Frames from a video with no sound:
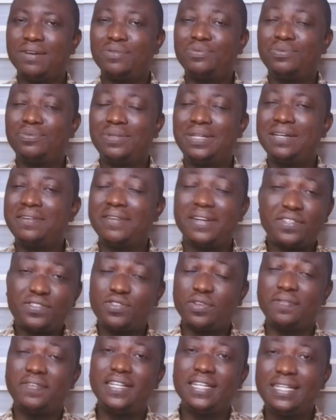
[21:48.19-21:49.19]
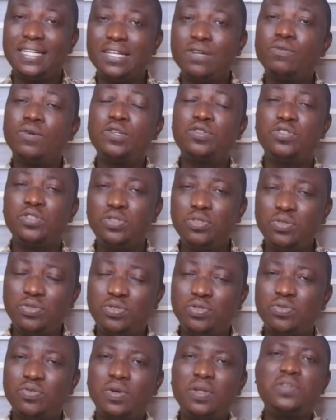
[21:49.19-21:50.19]
the rest of the day, what do you do?
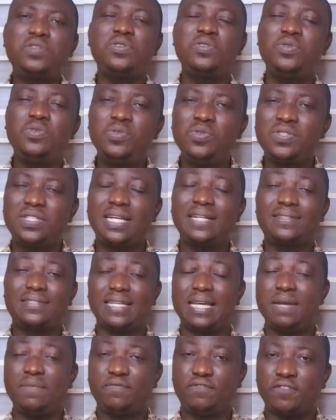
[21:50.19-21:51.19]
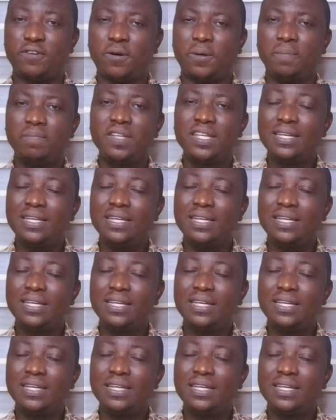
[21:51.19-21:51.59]
What do you use that time for?